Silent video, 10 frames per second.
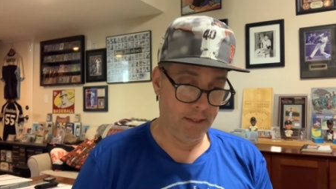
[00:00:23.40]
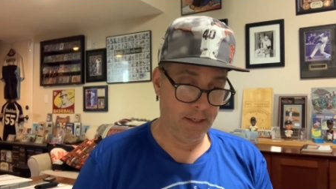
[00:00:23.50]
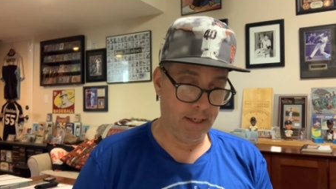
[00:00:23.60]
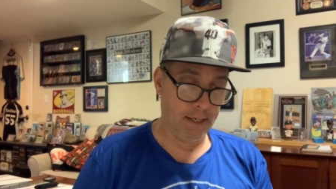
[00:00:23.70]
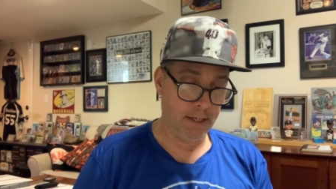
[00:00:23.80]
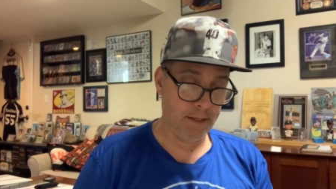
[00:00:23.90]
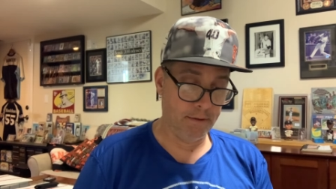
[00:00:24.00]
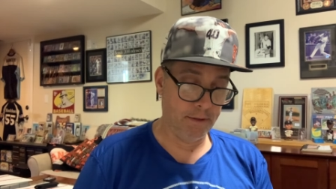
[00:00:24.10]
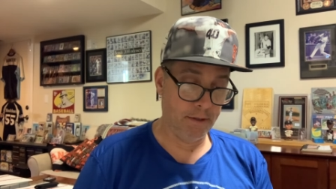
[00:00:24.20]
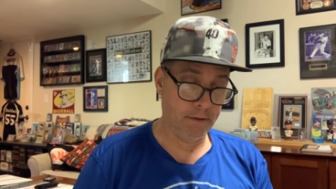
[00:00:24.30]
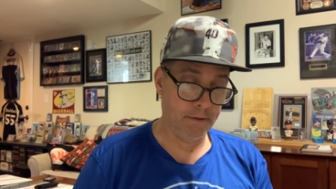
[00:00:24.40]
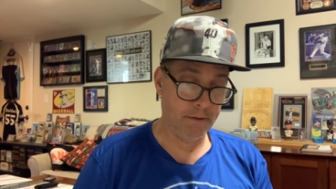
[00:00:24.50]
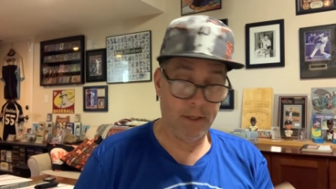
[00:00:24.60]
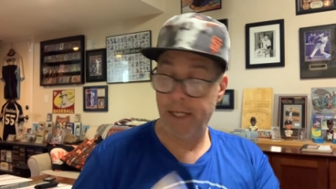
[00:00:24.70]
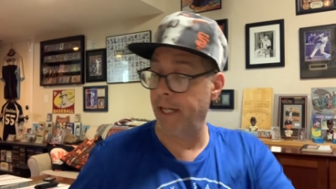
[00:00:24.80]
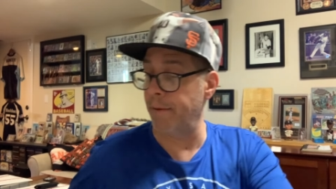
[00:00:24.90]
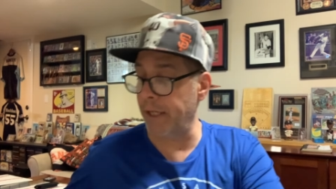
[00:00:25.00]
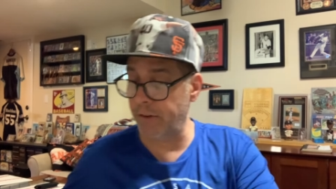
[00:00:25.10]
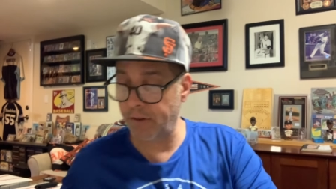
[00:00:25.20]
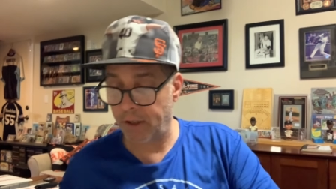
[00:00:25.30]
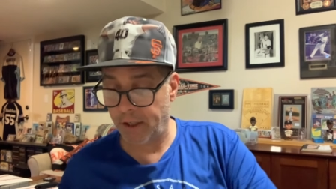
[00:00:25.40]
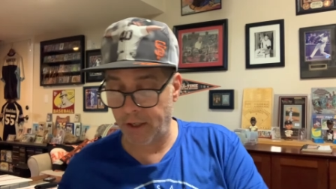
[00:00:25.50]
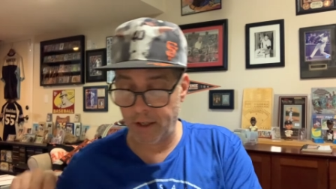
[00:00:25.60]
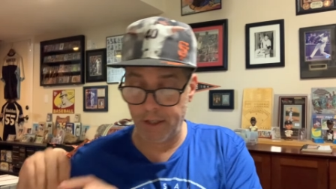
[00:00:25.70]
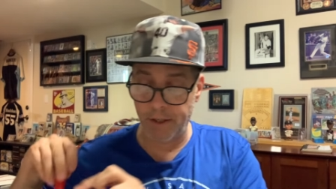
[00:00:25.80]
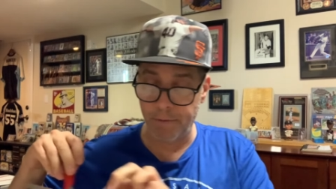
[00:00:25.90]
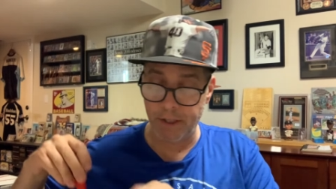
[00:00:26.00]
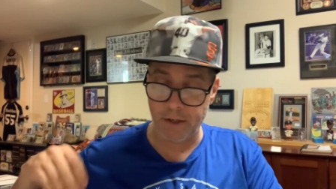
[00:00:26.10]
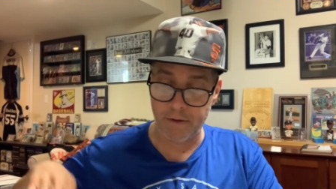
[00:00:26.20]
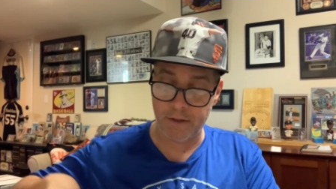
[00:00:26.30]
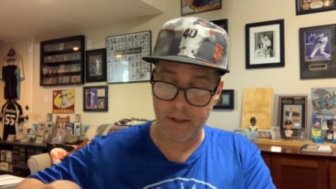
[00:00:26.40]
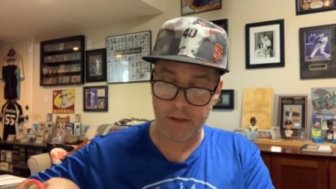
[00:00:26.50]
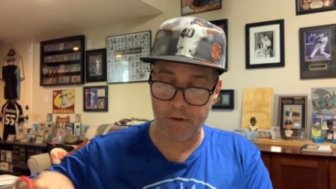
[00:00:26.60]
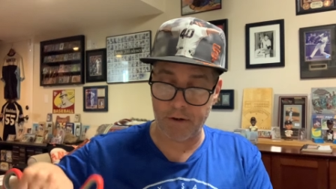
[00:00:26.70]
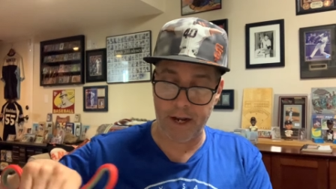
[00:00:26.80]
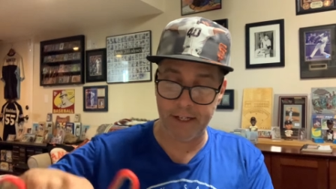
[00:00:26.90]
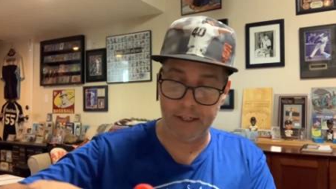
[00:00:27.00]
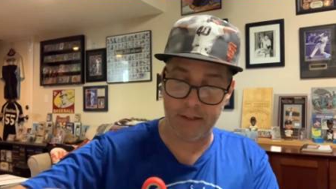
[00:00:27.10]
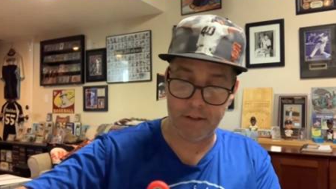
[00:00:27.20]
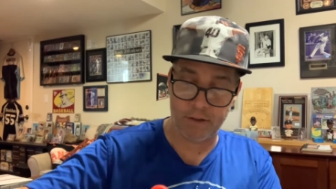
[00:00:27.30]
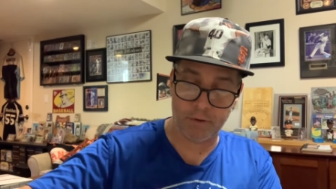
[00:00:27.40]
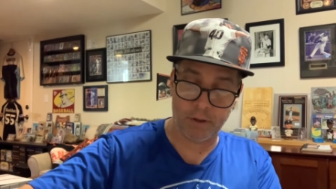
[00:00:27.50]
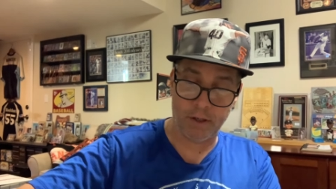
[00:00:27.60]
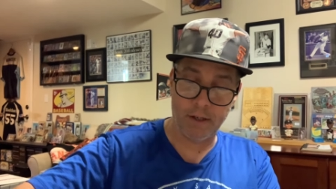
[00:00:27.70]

I don't know. Anyways, here we go. Gonna crack into this